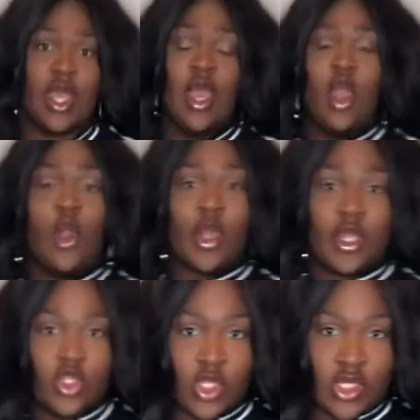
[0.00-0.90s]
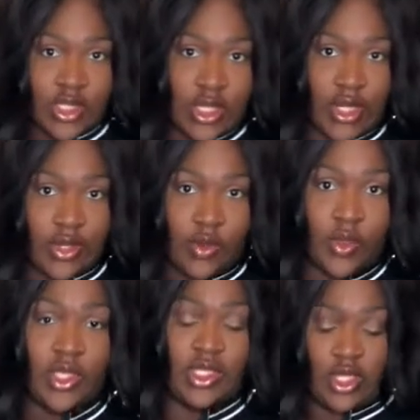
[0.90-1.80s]
it, or I can dress it down and
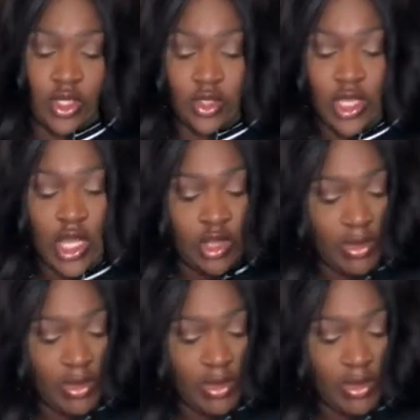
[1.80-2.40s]
wear sneakers. The